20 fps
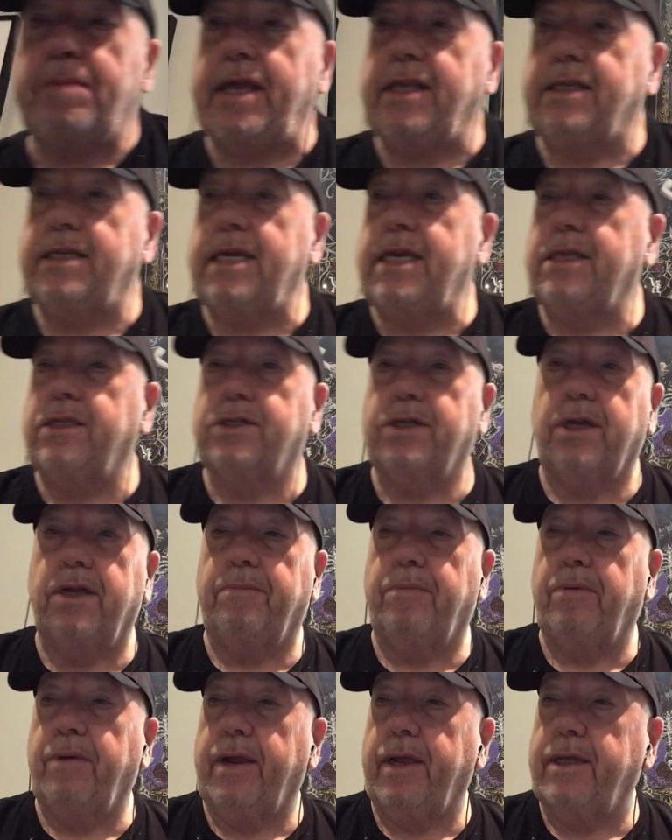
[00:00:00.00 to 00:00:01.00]
18 is going to
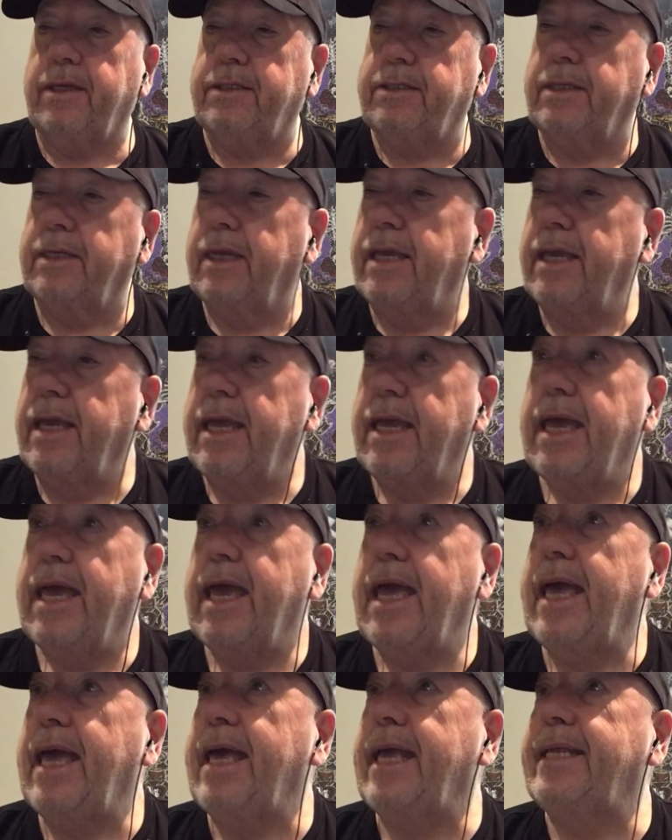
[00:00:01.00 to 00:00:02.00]
bring us.
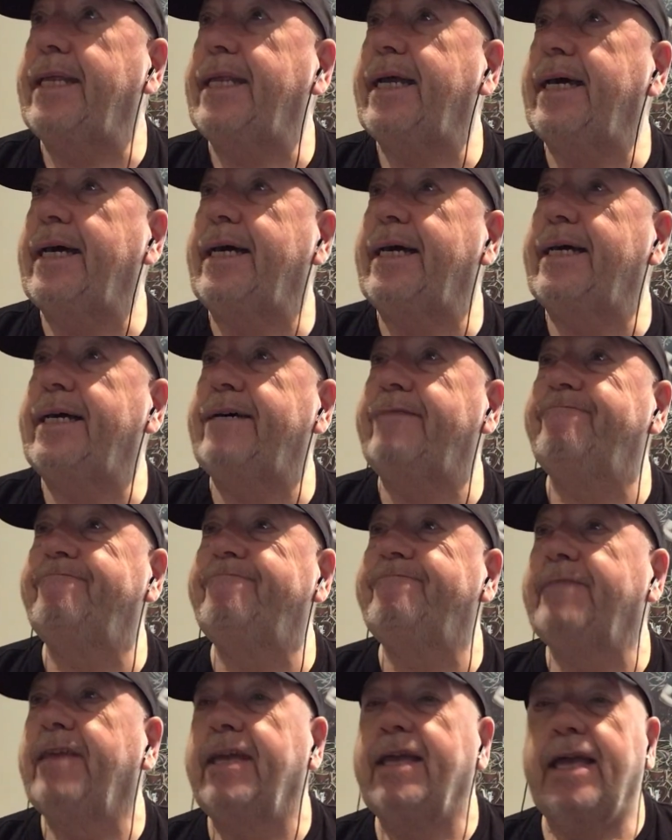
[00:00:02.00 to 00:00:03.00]
And
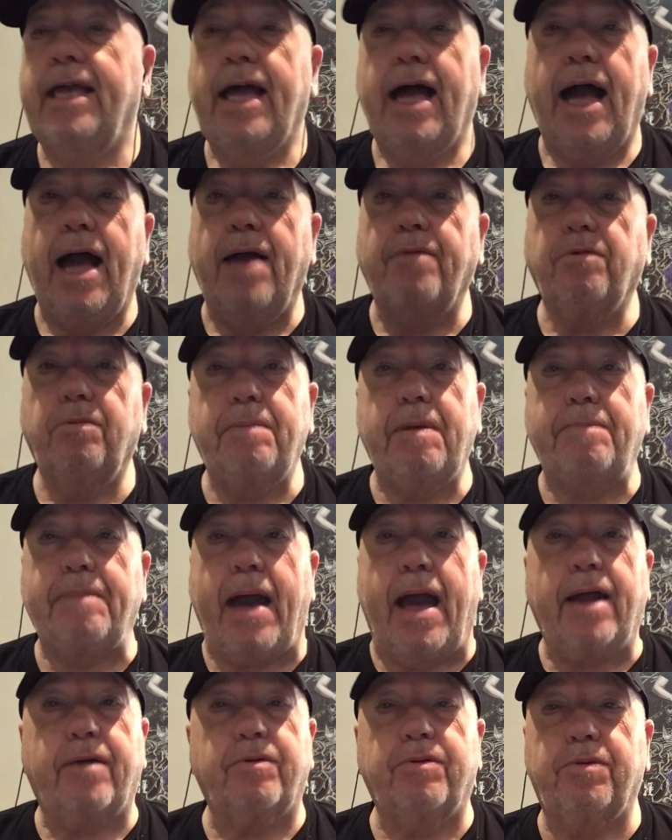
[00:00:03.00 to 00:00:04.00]
I will be
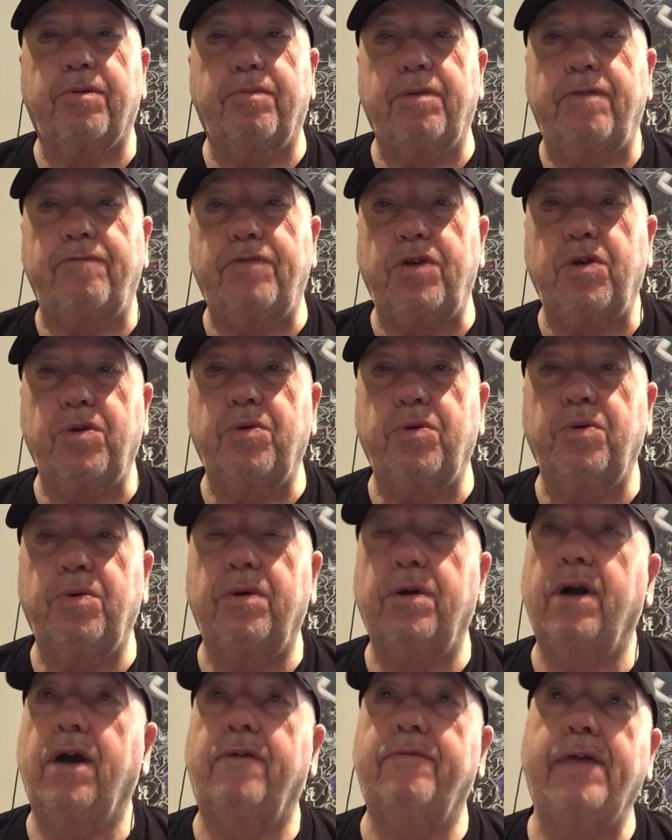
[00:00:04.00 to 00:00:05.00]
back with a
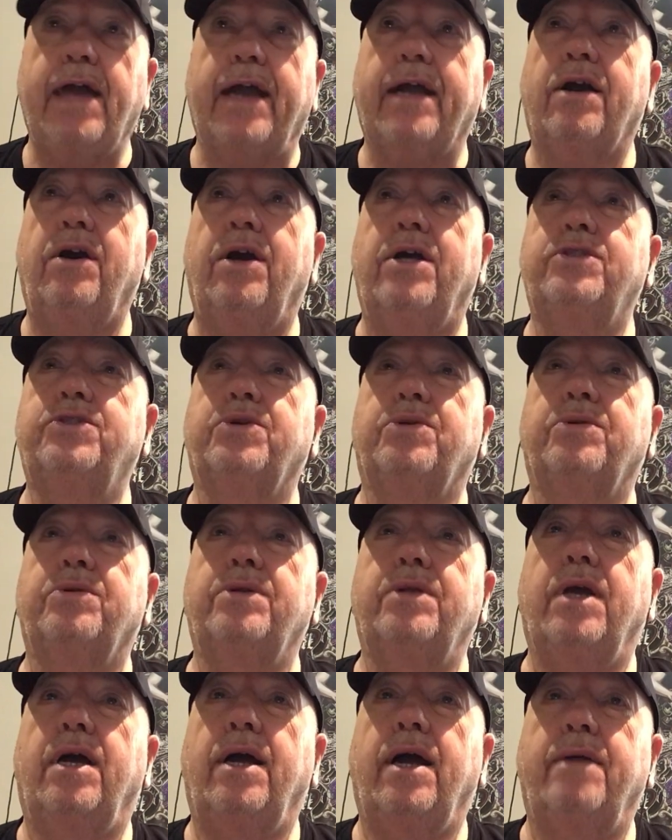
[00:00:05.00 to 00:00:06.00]
review of that concert,
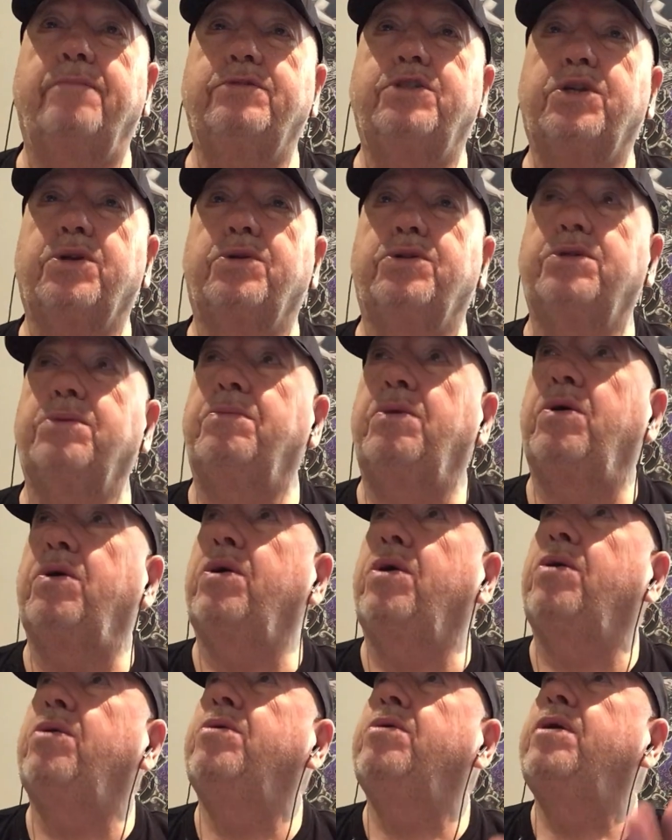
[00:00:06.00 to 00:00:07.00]
I'm sure,
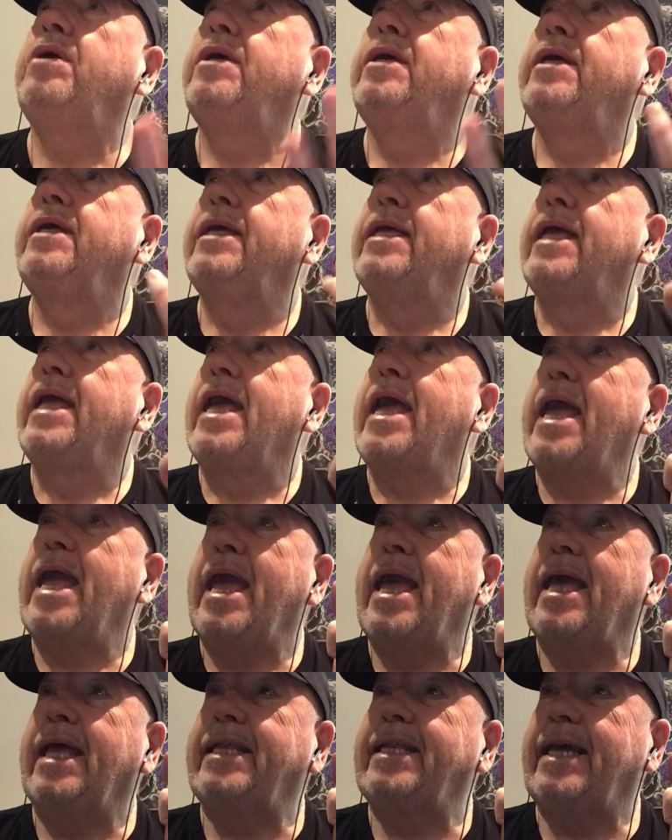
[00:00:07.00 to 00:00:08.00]
tomorrow.
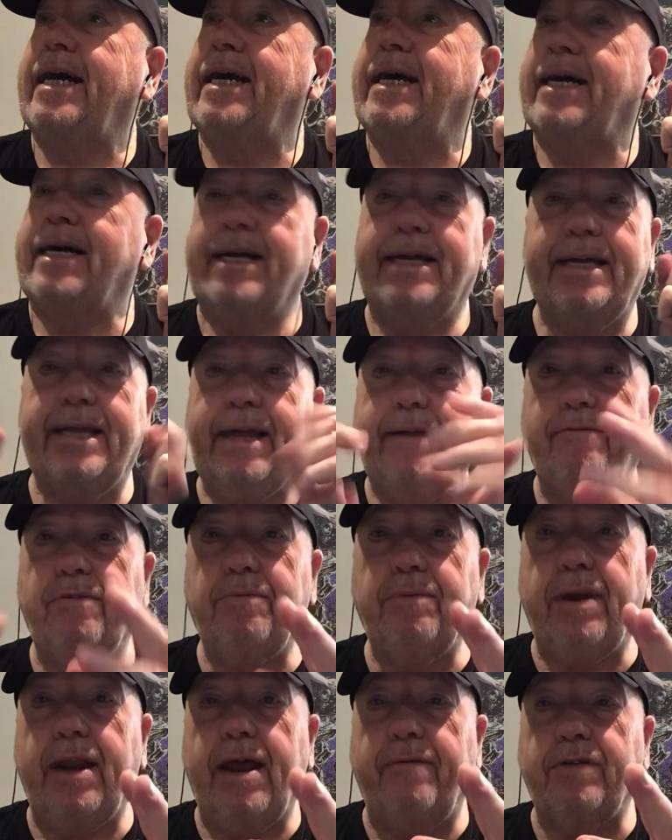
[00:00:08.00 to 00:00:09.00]
And
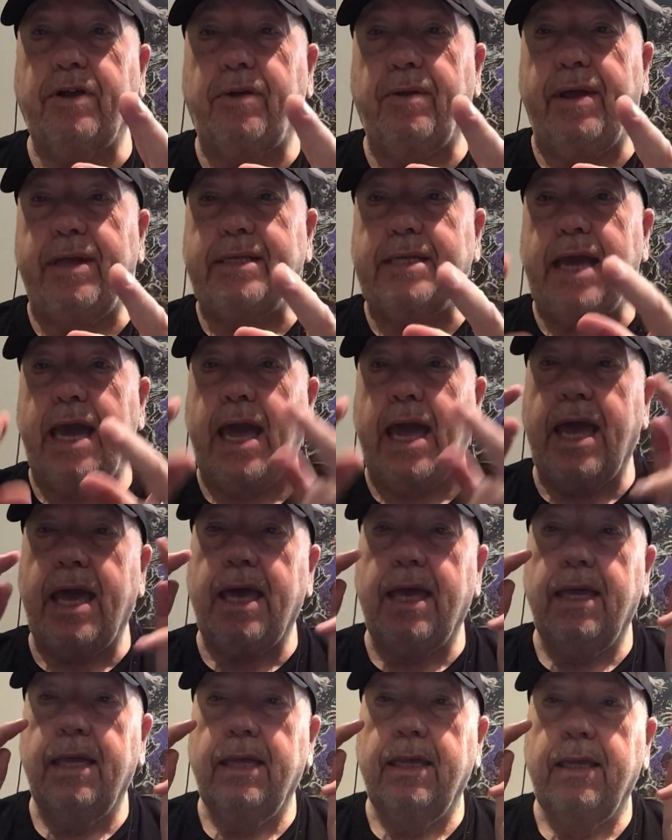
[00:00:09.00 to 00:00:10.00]
everyone have a great
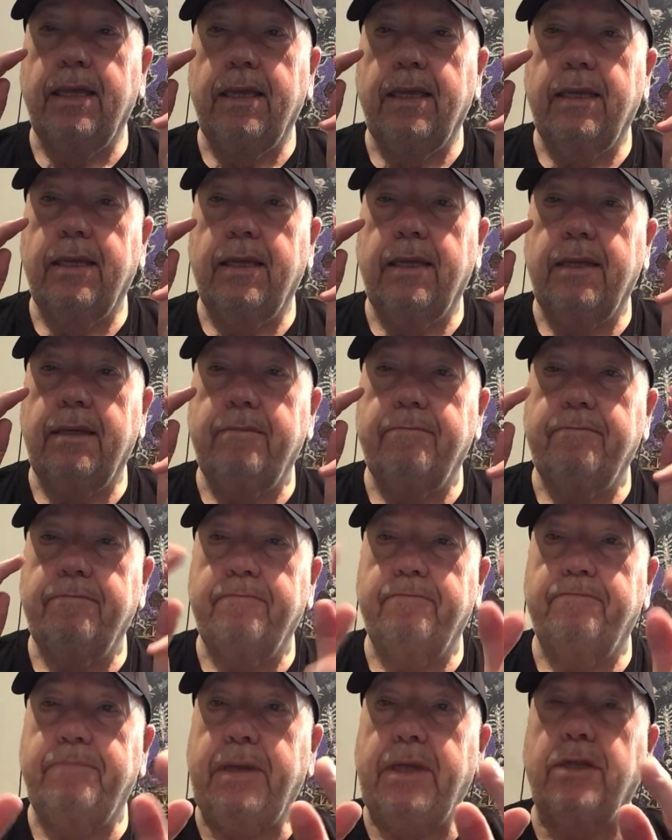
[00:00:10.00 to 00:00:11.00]
day.
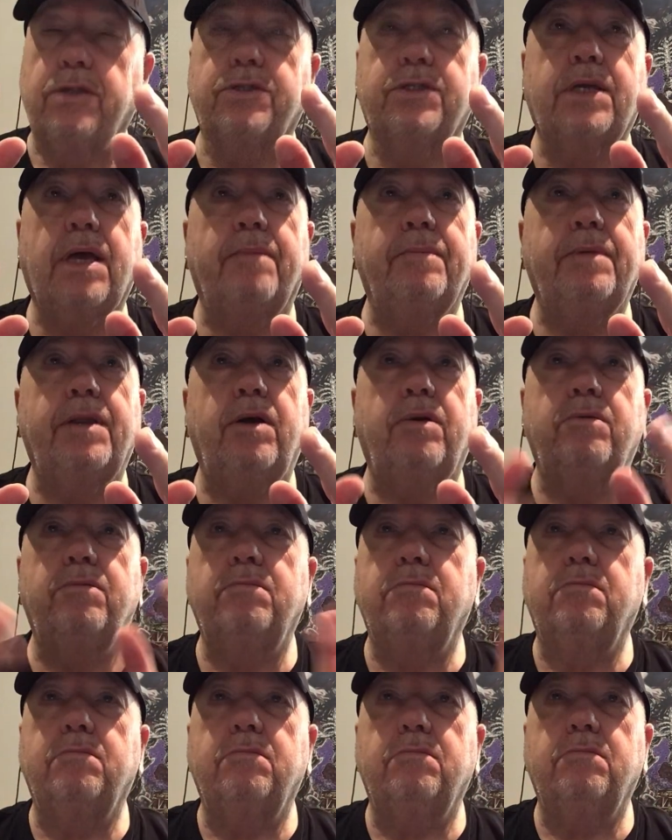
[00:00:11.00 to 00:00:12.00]
Beatles coming out
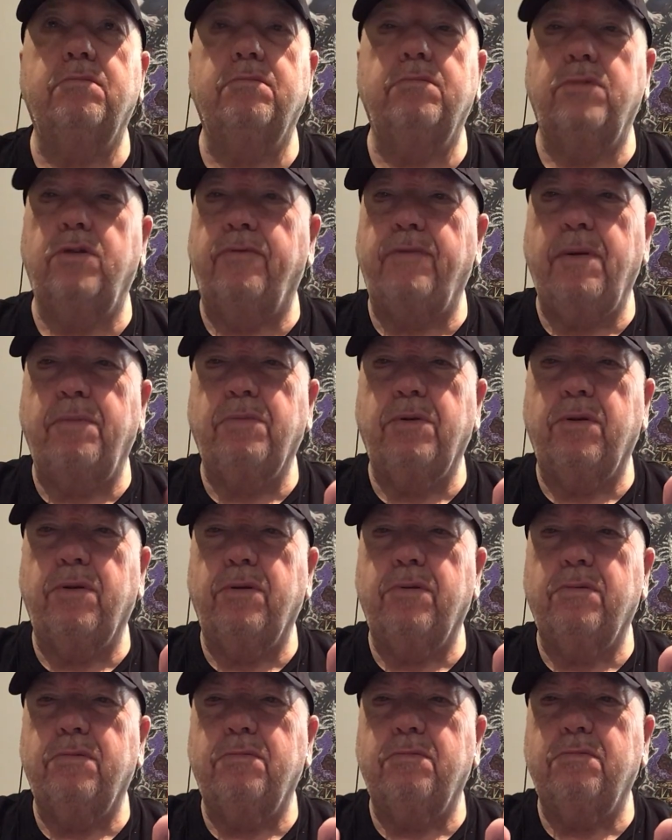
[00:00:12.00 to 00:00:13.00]

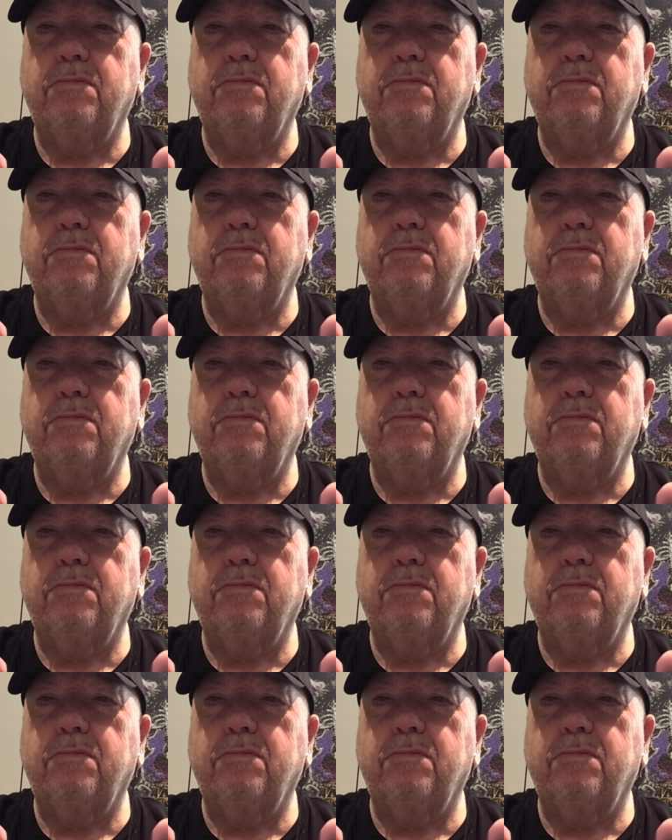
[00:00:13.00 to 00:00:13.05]
November